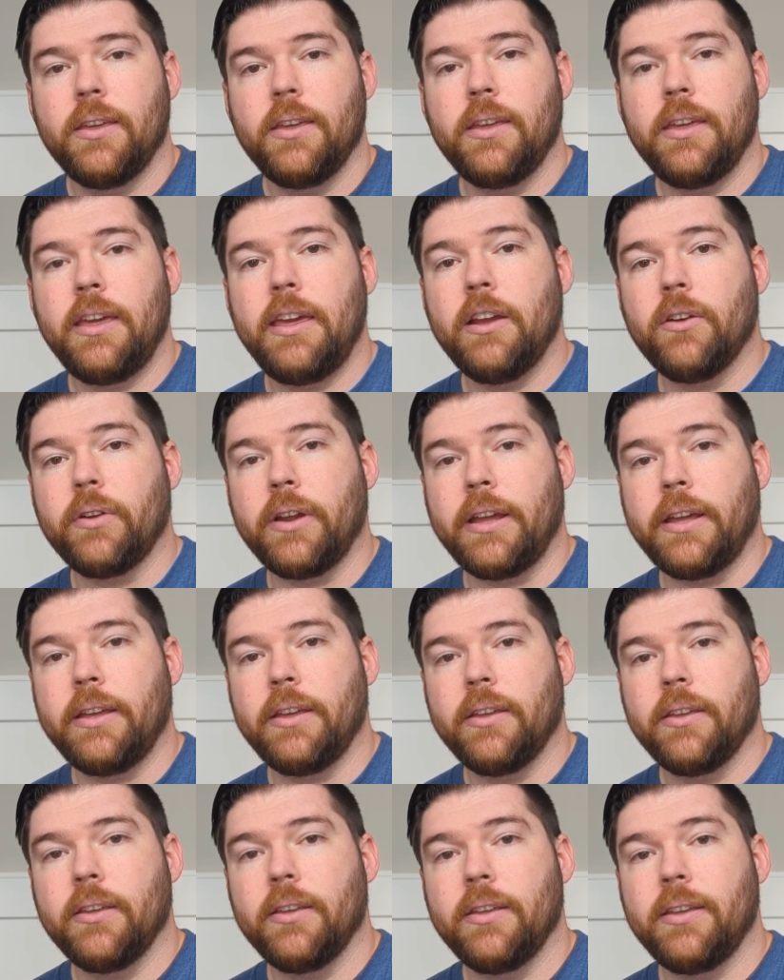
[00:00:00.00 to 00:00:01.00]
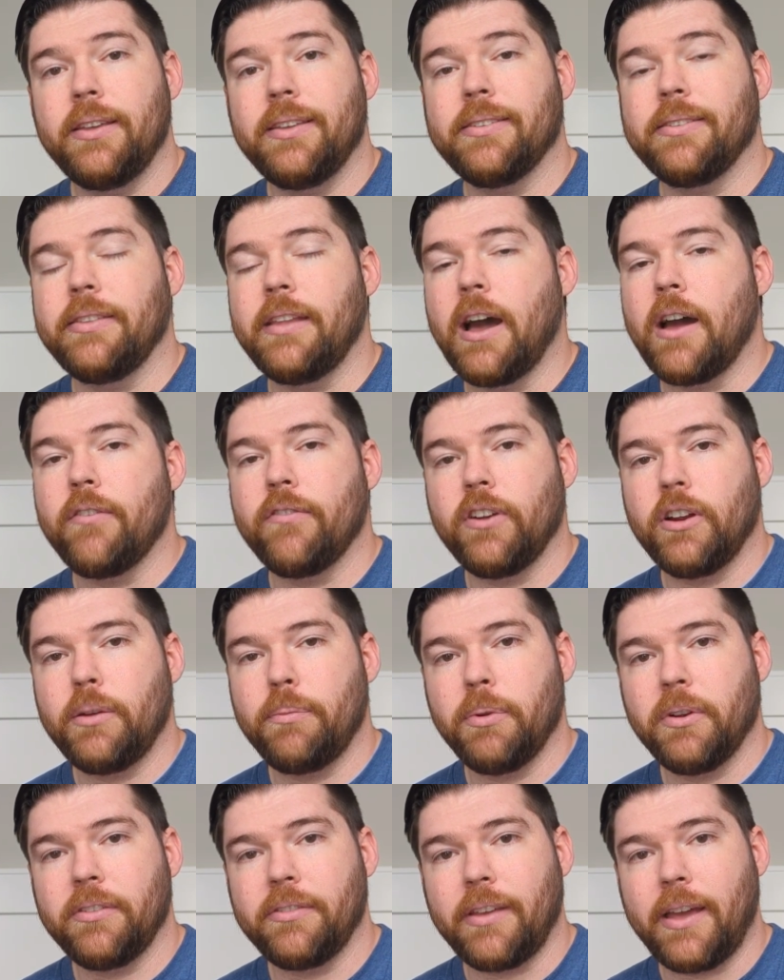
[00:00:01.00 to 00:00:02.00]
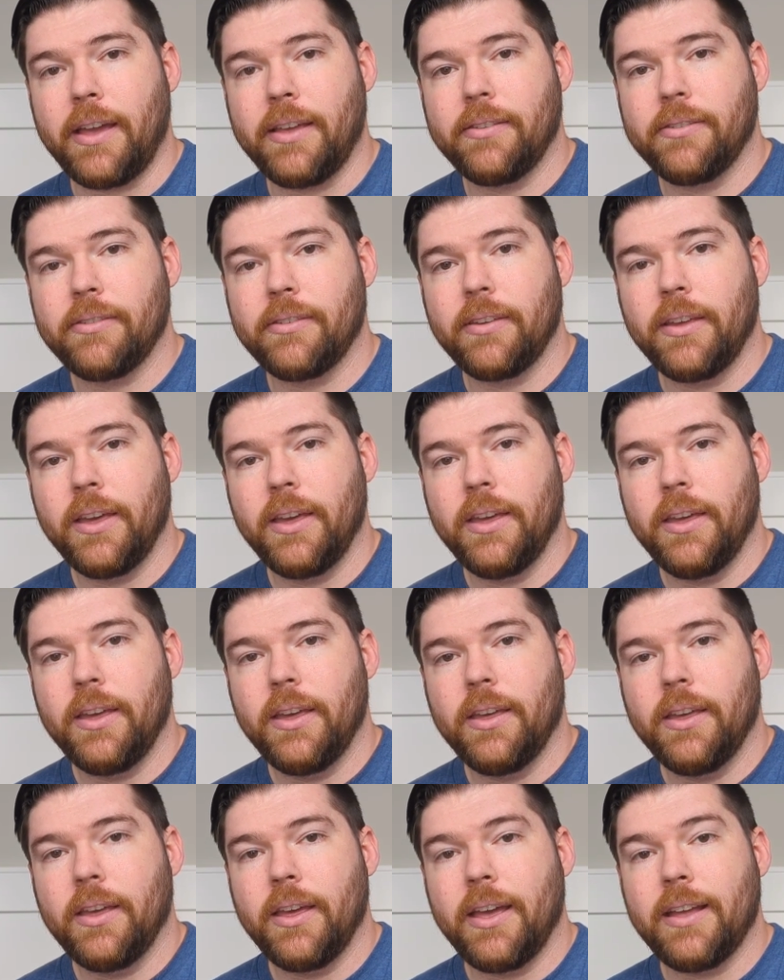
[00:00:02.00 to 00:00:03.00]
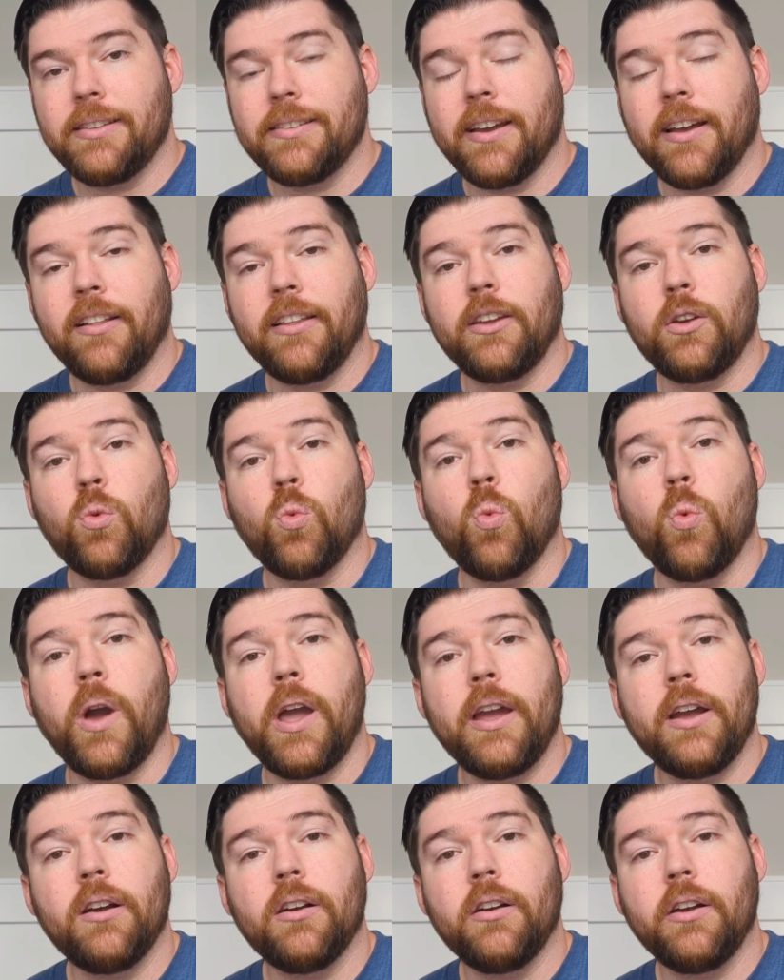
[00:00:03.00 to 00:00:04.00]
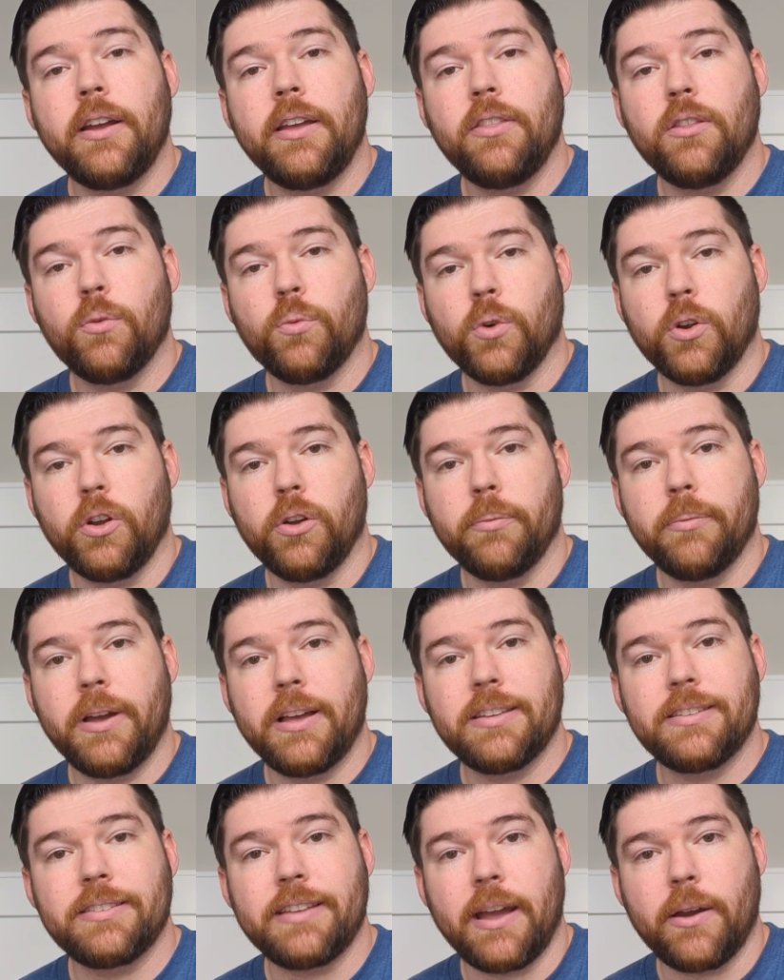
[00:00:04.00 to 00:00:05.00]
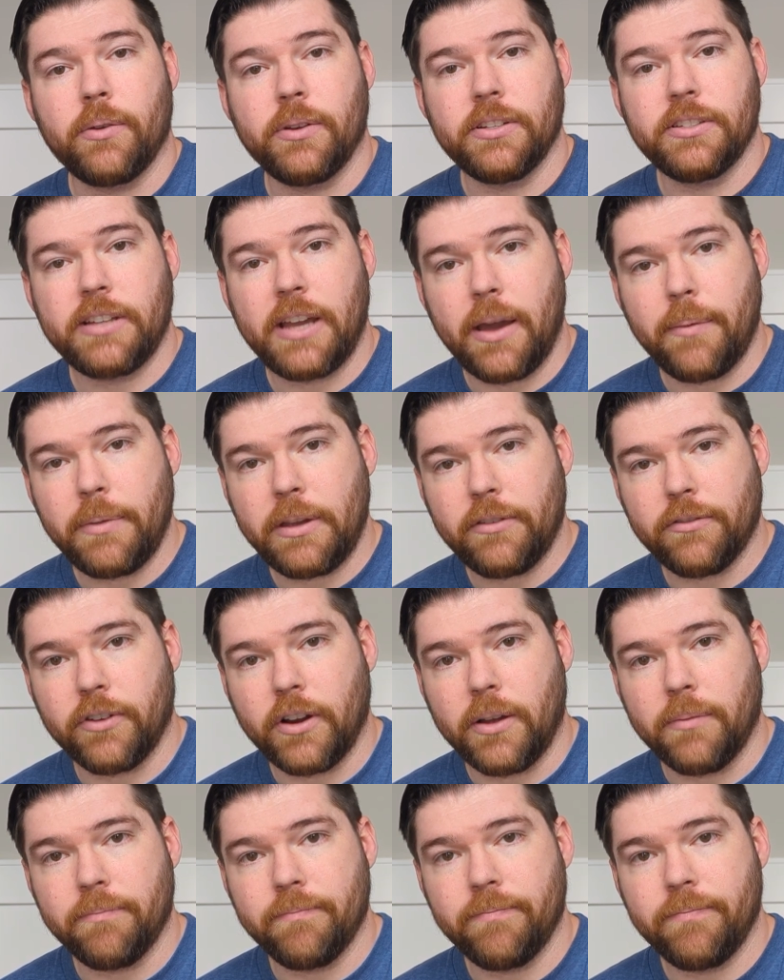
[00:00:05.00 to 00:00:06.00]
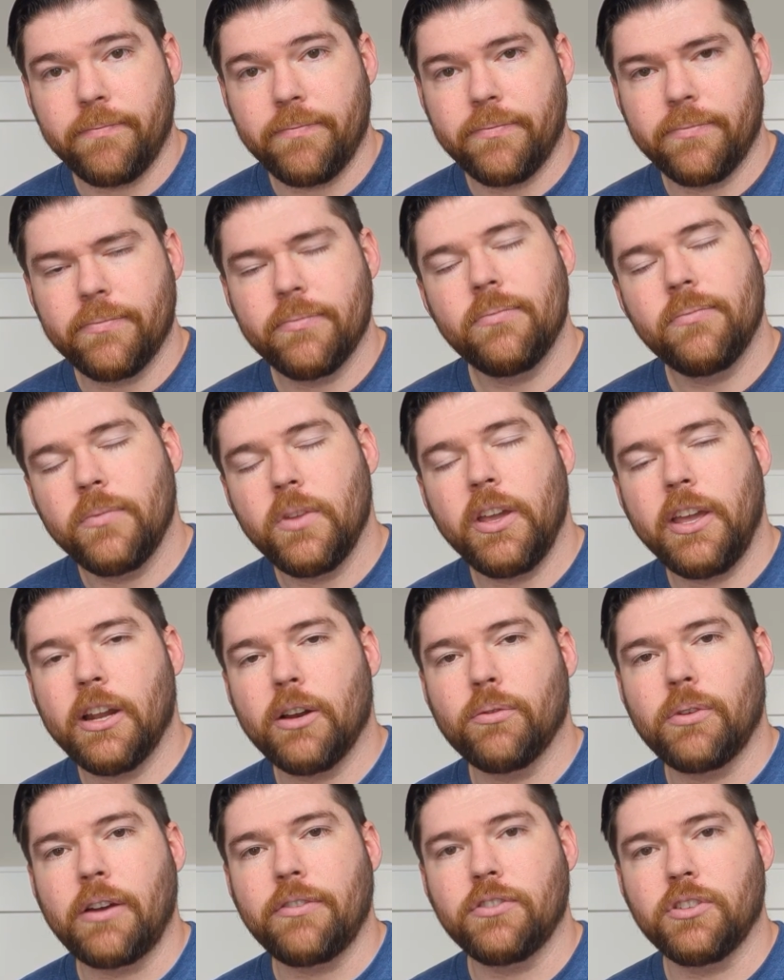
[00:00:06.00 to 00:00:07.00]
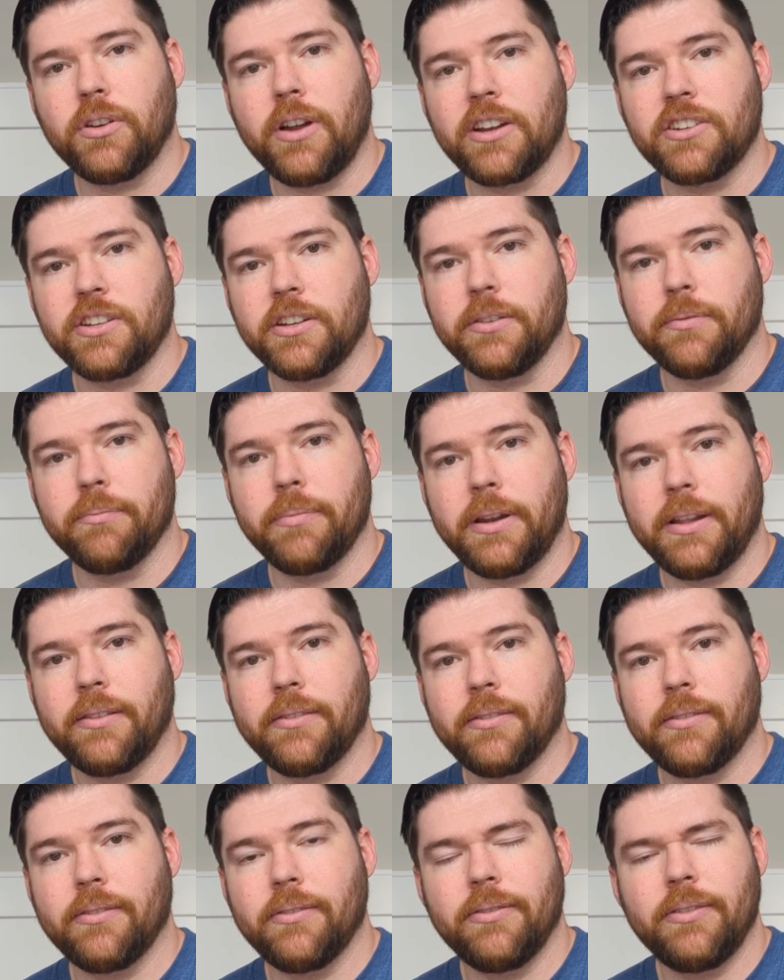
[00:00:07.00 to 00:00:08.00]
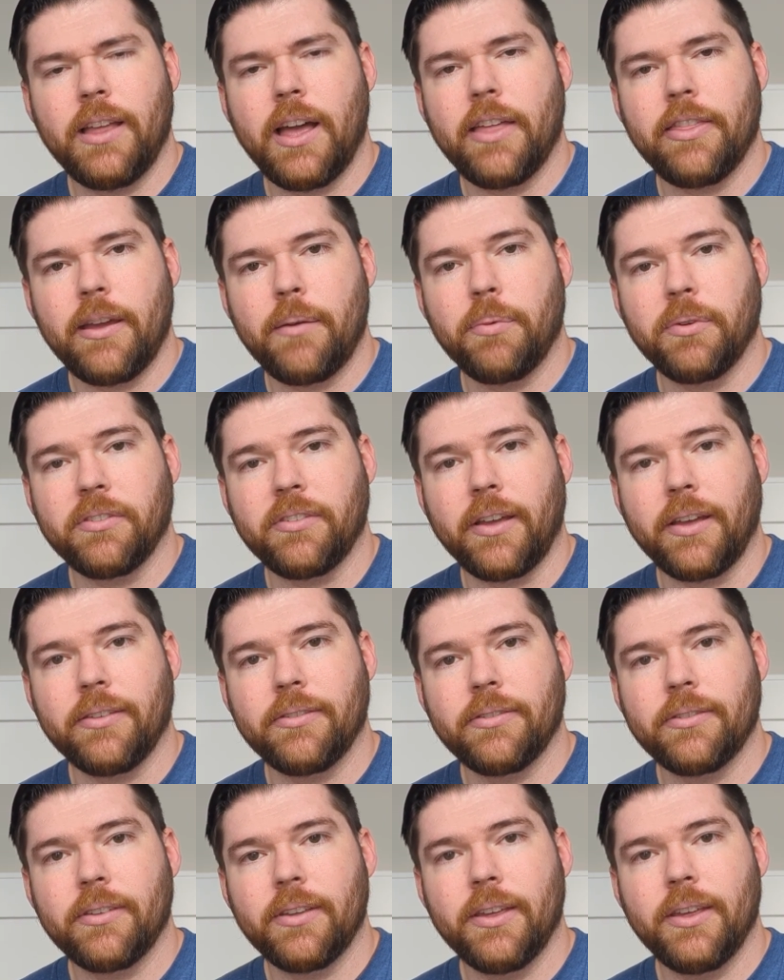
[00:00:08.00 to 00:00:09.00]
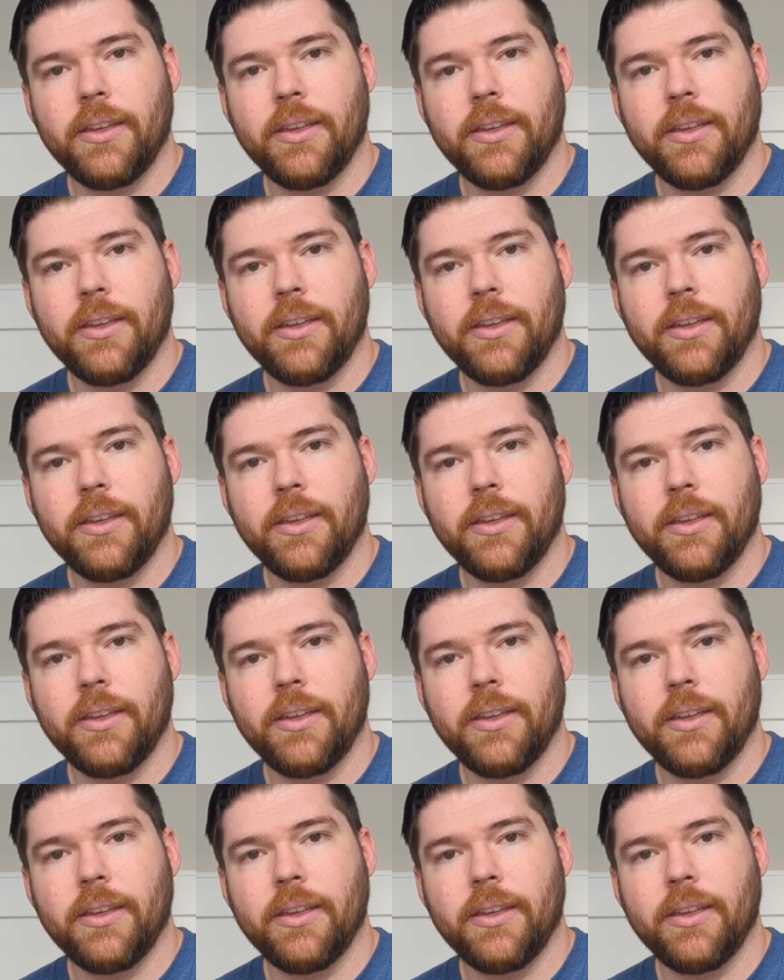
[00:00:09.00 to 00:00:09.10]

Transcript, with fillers: Hearing is not very precise at telling where in the room a sound is coming from you get a rough direction, but it's not that precise.